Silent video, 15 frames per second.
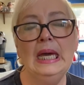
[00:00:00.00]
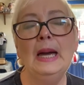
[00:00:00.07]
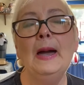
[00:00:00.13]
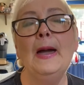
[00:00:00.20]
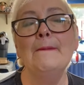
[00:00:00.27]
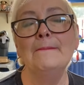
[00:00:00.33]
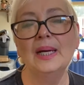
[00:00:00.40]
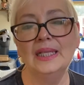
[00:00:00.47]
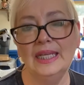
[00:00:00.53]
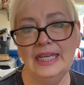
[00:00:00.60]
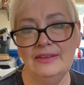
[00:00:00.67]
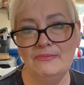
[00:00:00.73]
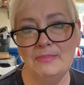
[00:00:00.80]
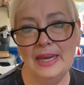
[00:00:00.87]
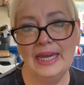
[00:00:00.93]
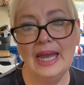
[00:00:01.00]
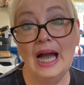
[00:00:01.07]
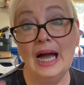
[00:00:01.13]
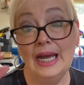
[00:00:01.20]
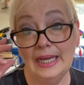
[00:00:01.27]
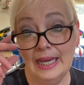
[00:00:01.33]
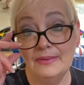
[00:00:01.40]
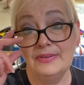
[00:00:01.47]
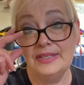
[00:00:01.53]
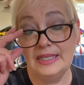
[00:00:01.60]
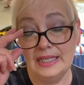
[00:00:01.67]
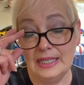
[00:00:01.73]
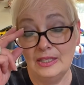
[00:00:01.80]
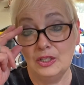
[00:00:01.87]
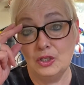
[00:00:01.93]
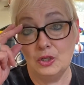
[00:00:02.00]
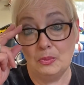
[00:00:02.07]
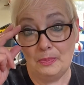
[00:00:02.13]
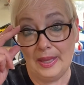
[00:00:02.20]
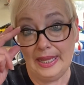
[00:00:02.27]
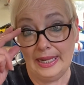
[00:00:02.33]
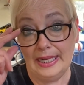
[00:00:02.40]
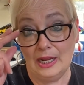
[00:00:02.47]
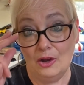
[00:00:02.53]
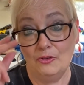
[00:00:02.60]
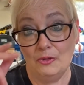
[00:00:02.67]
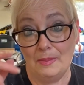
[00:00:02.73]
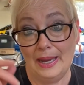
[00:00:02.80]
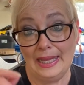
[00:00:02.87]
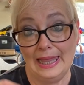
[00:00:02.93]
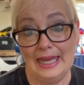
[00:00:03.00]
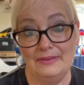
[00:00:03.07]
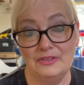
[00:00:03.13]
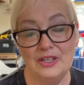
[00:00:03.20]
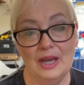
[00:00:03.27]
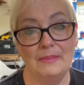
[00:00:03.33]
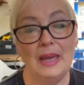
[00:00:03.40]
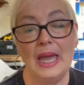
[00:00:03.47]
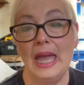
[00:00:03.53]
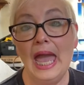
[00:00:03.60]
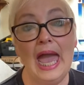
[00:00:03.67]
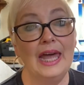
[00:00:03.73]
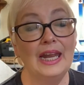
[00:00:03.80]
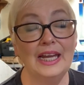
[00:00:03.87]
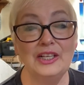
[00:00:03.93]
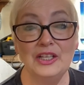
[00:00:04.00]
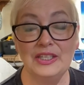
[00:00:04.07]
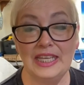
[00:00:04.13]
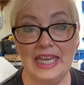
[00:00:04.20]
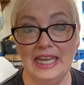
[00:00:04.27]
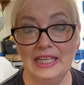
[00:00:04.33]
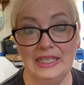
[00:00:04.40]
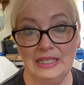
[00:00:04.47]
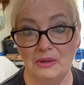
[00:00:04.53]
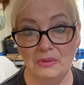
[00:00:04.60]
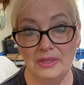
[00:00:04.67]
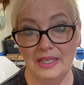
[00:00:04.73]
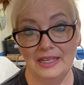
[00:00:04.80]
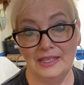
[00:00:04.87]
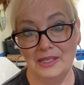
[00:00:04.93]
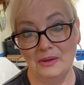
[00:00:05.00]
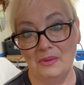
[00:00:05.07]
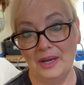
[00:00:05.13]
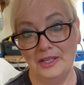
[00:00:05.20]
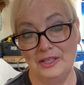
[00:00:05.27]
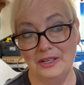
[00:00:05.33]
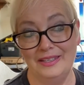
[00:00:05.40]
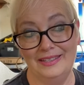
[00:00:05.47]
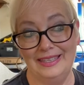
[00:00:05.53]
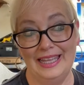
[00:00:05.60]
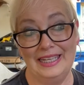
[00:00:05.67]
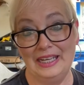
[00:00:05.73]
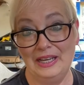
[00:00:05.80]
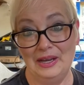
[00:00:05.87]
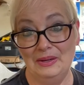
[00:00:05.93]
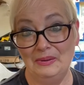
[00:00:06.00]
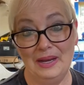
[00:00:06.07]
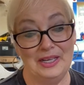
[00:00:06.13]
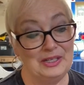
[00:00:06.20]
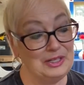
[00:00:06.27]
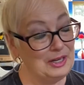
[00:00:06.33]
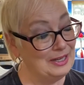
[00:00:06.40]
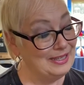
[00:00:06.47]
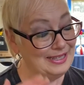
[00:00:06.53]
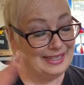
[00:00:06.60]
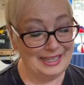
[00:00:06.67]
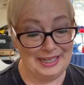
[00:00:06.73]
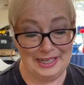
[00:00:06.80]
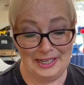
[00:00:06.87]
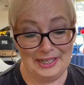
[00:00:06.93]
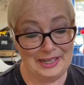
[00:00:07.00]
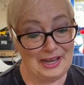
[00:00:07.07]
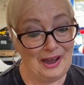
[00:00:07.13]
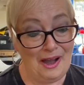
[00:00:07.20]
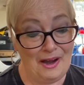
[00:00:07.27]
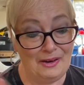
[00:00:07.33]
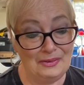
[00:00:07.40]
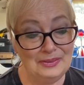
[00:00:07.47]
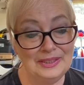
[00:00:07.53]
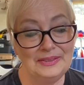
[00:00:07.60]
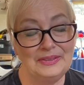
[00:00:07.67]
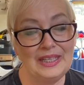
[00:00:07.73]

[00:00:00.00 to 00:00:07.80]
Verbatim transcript: And believe me, I have seen stupidity over my lifetime and I just can't deal with it. So I just let it go. I just let it go.